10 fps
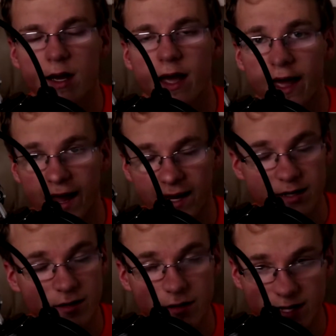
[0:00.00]
And
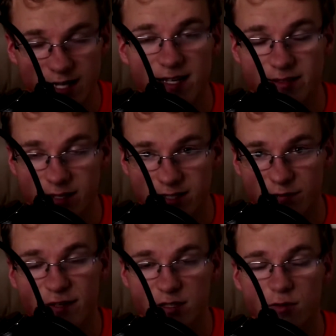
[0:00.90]
it takes a
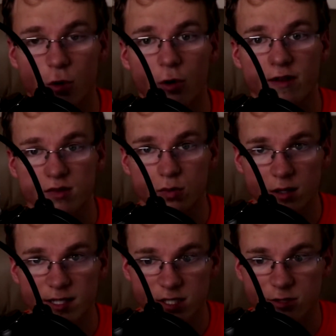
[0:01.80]
defensive core that's
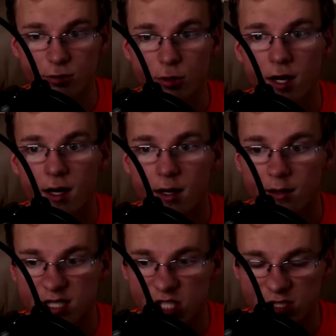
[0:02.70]
willing to
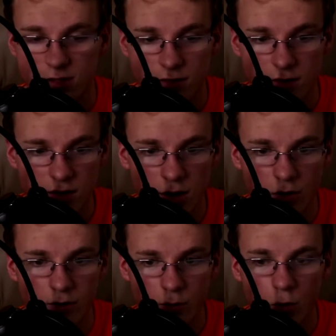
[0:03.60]
just, you
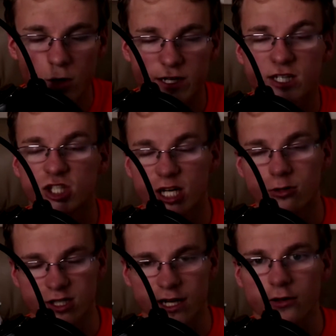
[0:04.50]
know, work and gel
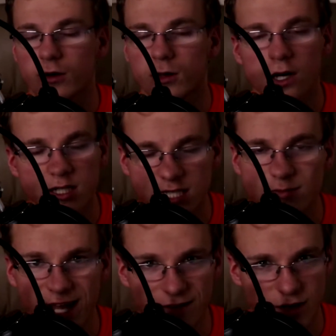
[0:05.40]
together. A lot of teams
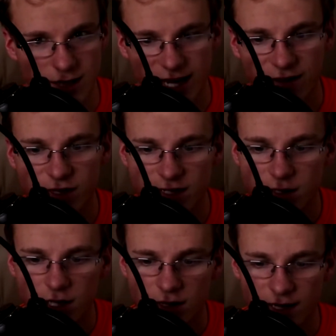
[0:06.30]
have that. They have that
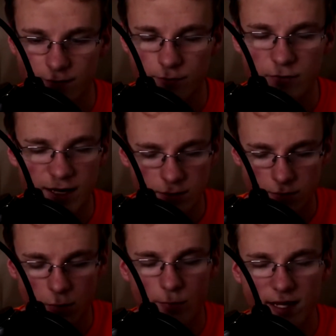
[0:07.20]

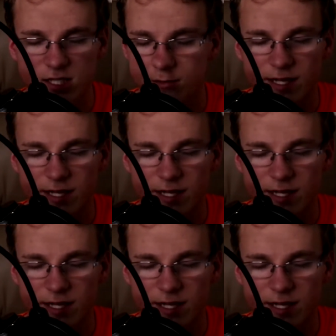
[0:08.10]
momentum.